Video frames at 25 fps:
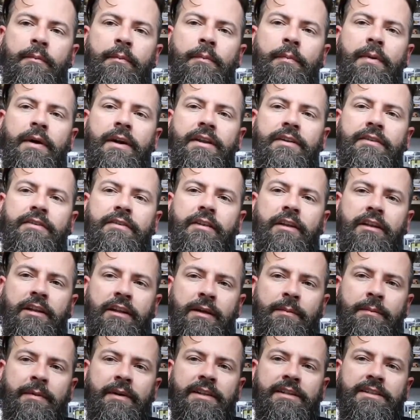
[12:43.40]
But it's the
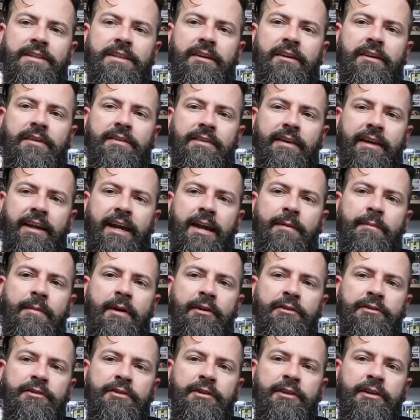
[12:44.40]
limited series that came
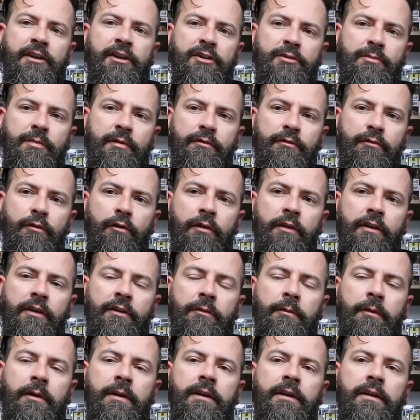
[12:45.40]
out 2 years before
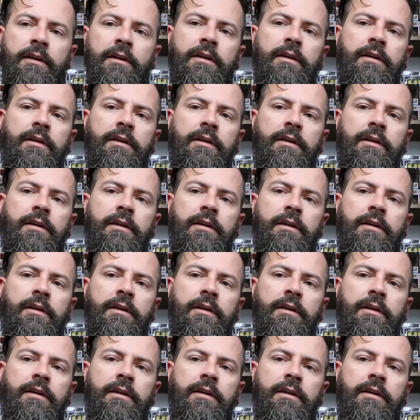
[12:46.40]
this one.